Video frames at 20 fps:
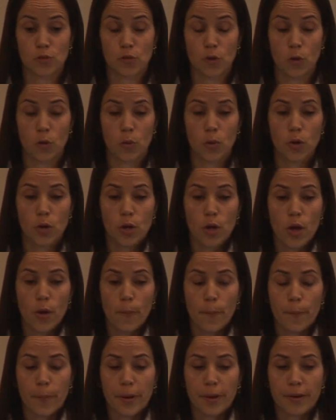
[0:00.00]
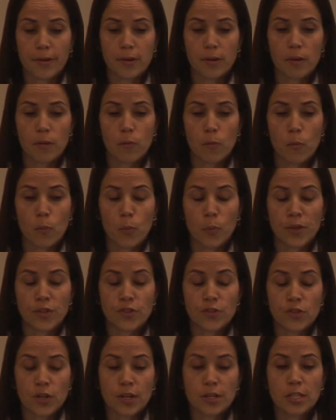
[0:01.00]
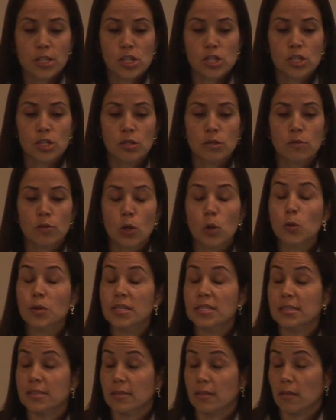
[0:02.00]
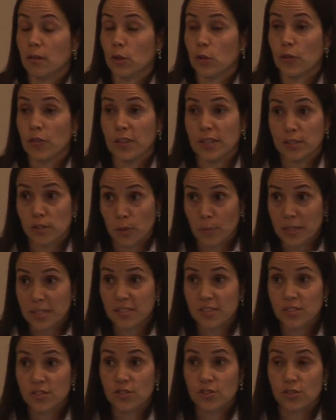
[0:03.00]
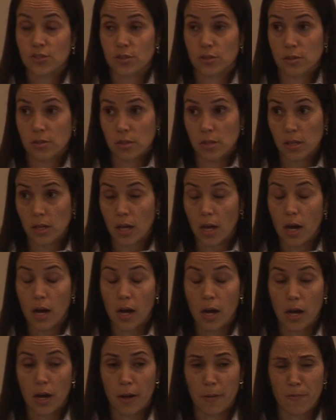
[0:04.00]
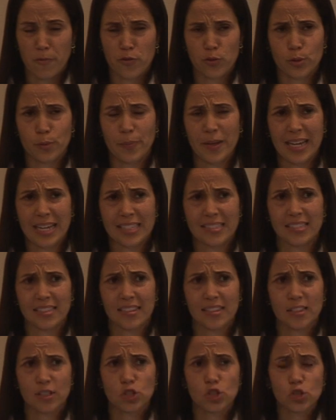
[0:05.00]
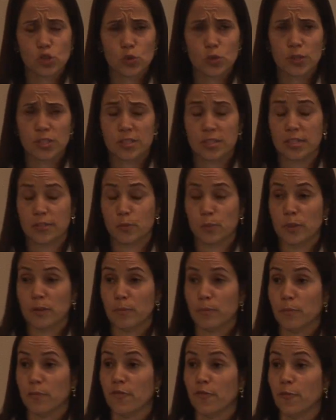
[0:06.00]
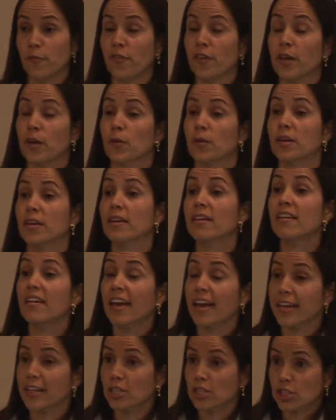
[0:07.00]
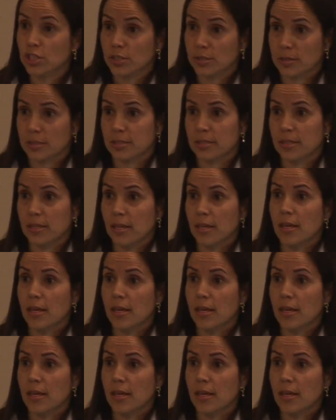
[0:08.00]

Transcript: So, but we started noticing a lot of things. on my sister, um, for the past I think two years, had been very anxious,